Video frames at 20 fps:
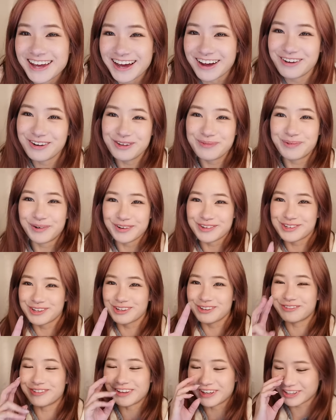I only bought
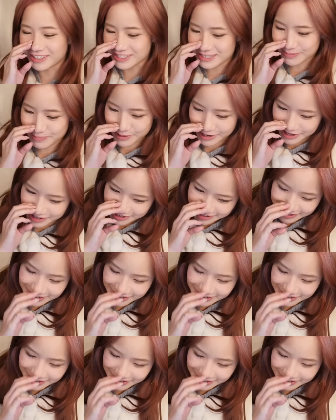two things, but